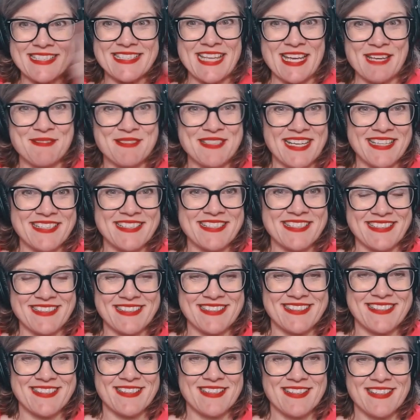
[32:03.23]
same
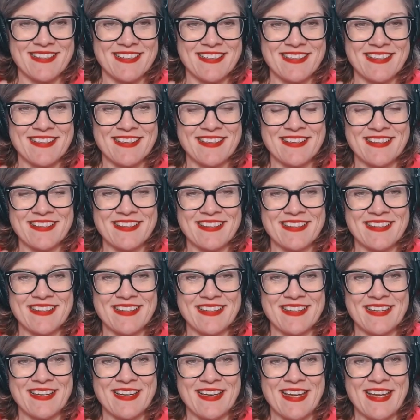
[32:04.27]
sentence.
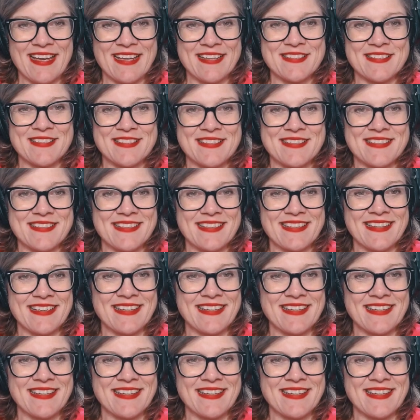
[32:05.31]
Yes.